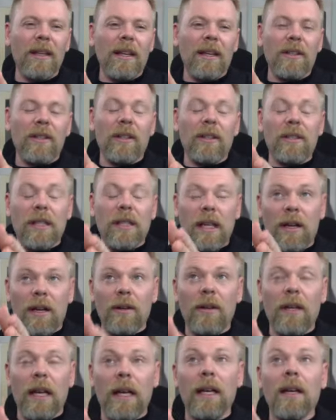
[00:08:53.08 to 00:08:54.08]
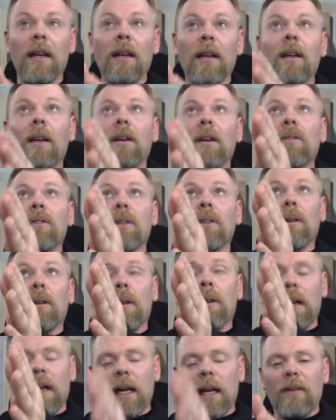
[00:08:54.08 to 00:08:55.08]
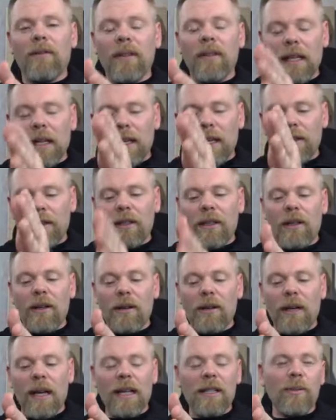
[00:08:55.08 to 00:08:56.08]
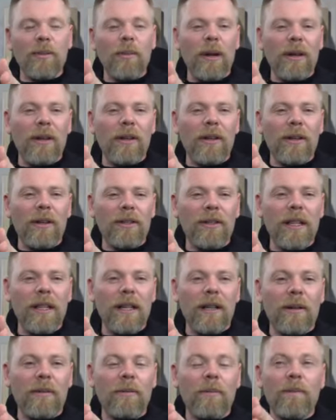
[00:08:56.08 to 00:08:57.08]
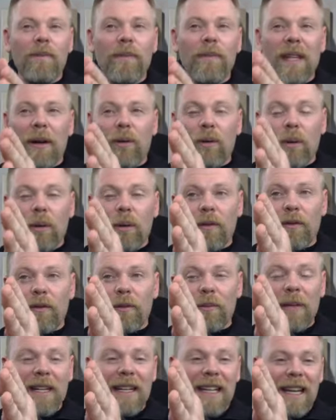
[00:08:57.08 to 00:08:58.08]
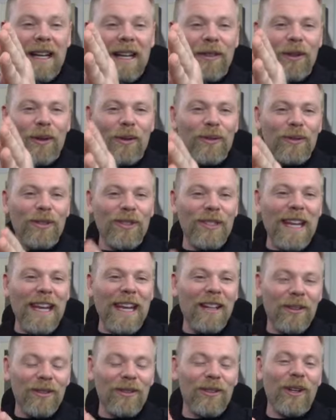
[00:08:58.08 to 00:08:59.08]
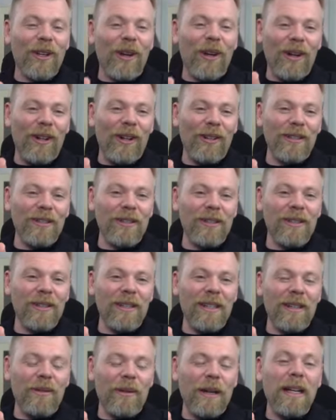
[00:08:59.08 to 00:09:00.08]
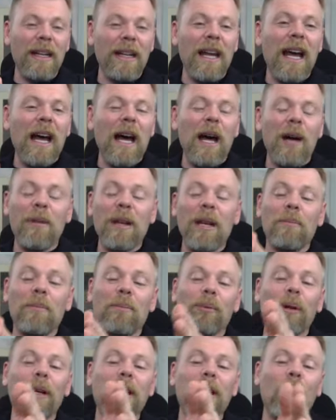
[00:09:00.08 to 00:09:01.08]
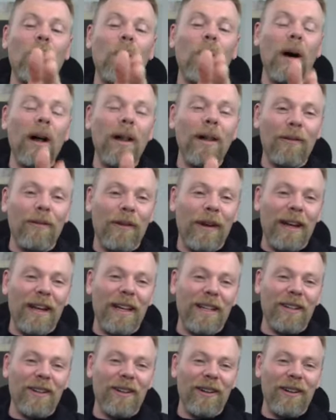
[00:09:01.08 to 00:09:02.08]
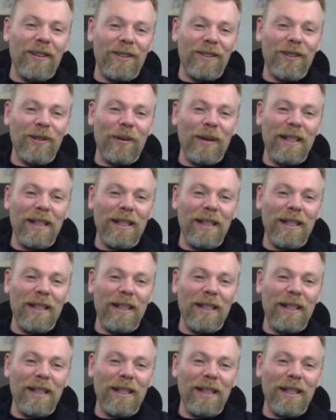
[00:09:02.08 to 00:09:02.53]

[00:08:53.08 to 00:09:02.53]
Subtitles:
You're going to say, okay, so I have to get, X amount of calls there. Now, in order for me to get those sales calls, right, how many pre-qualifying calls do I